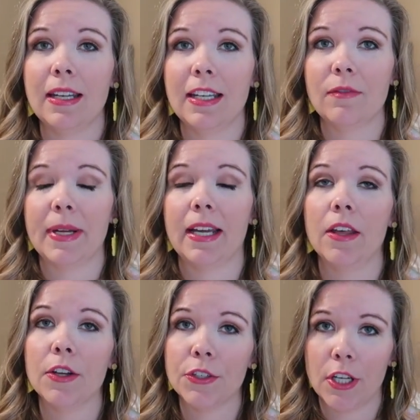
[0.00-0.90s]
any of my
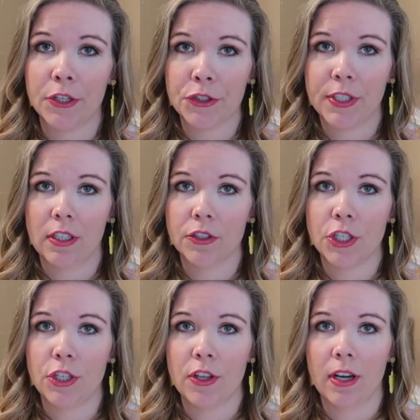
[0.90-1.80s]
other Dollar Tree hauls, you
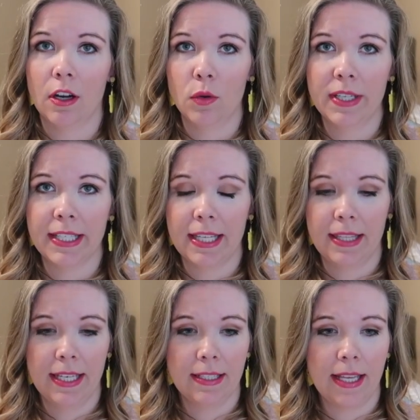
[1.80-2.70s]
know that I always get
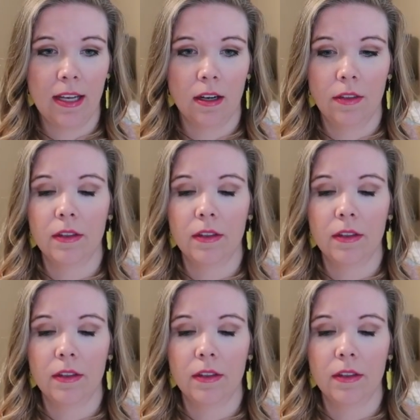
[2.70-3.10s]
these. They are